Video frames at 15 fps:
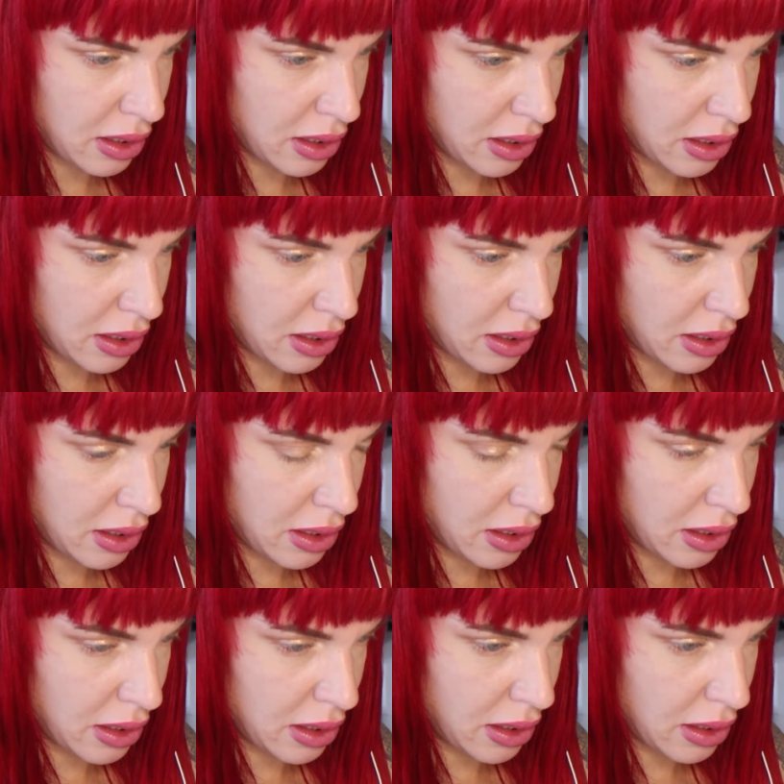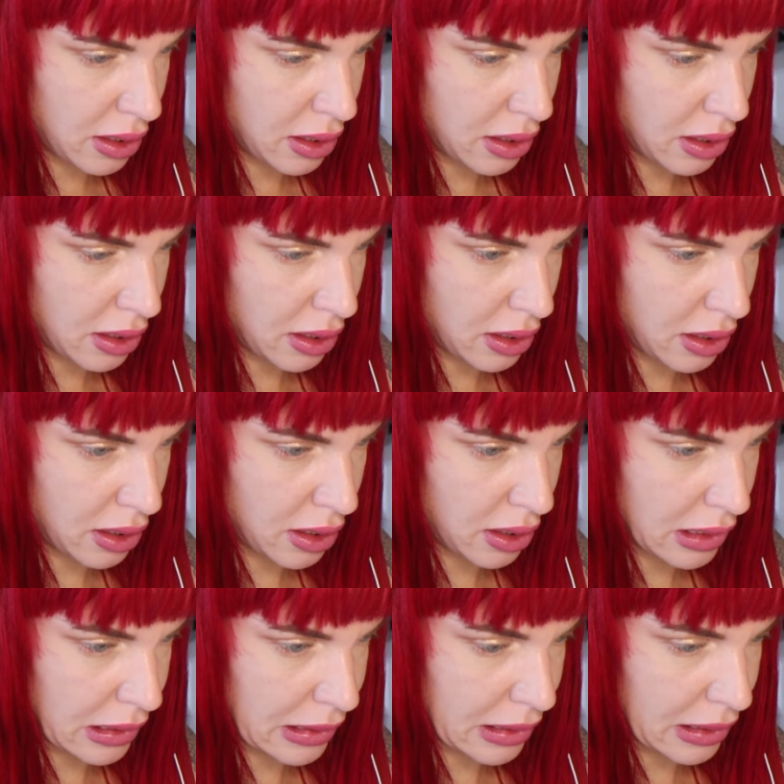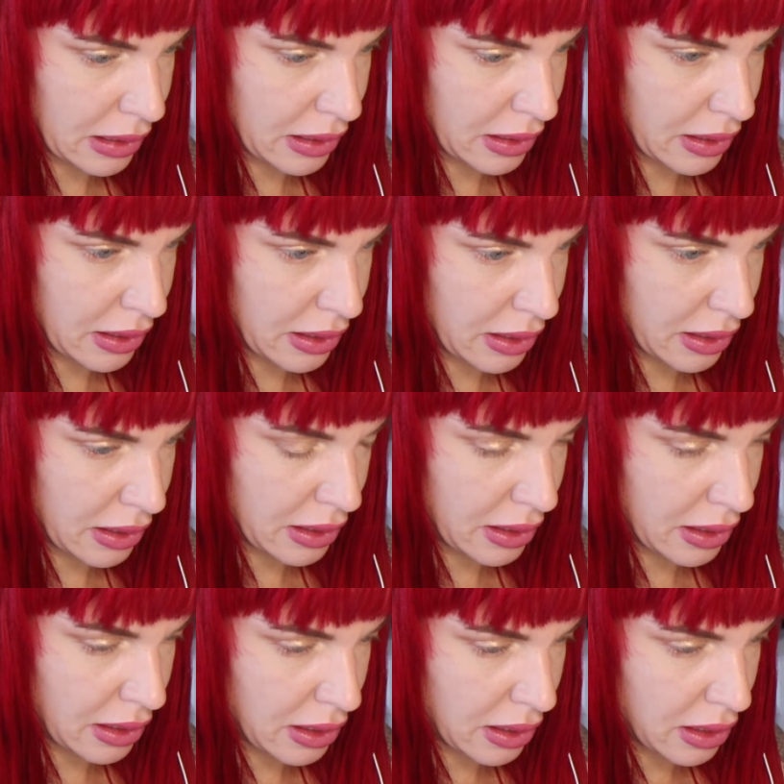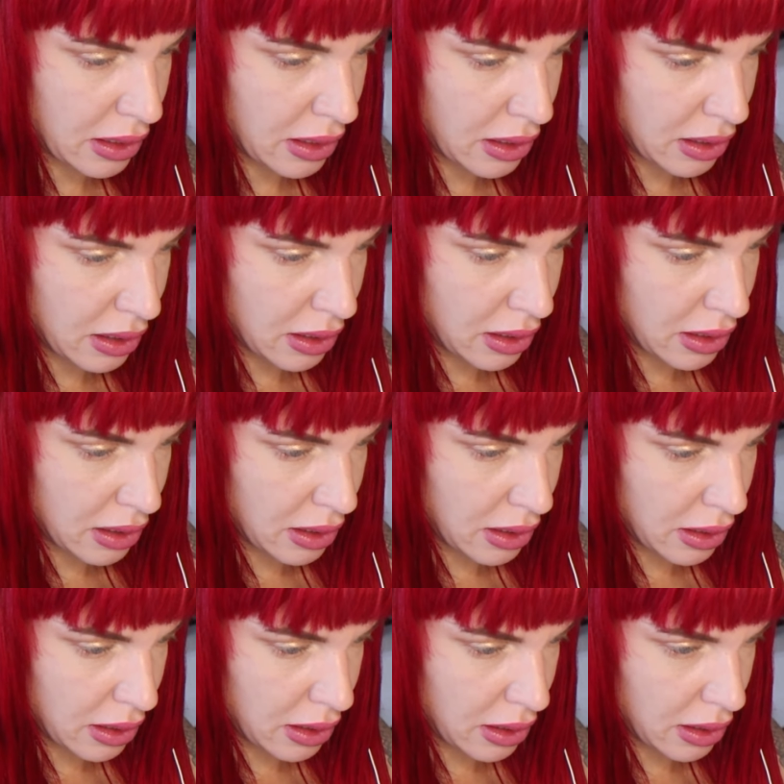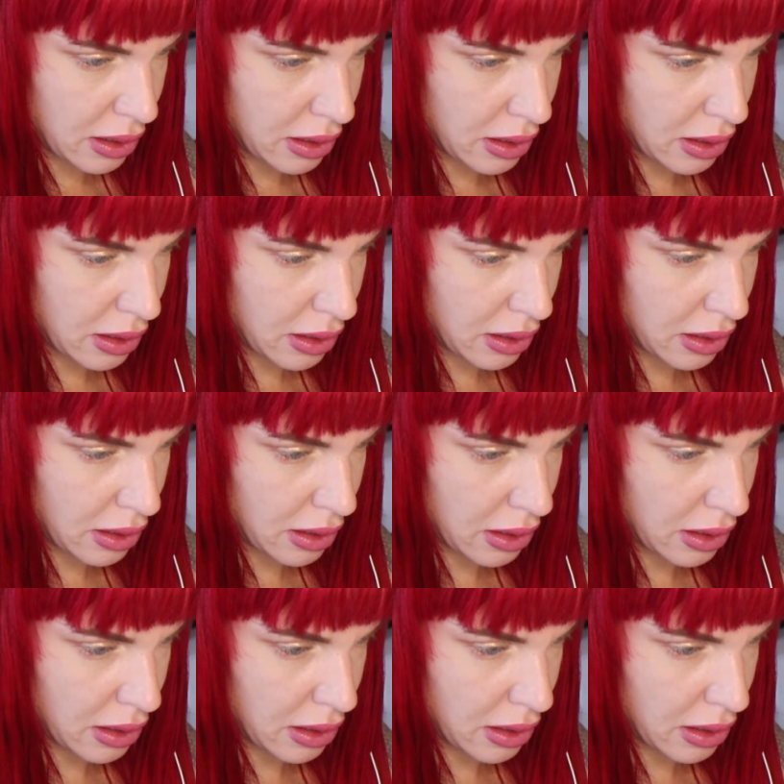No words are spoken by the person on screen.